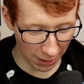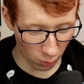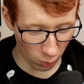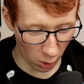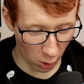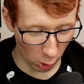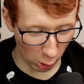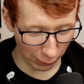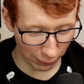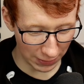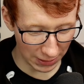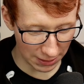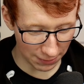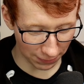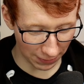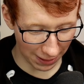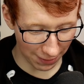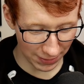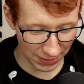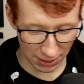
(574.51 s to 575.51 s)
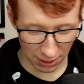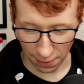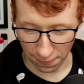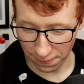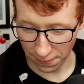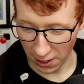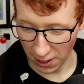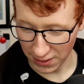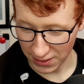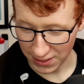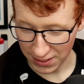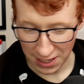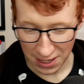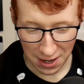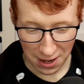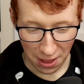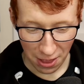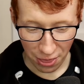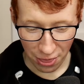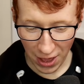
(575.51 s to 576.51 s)
out what all of these flavors are first.
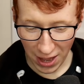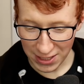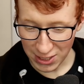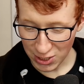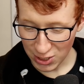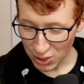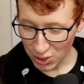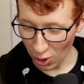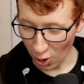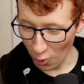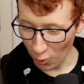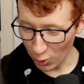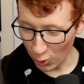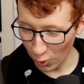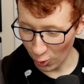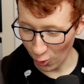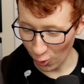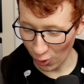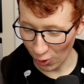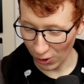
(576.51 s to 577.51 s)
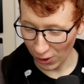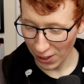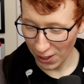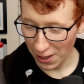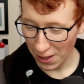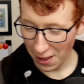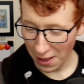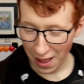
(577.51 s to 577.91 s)
That's so cool.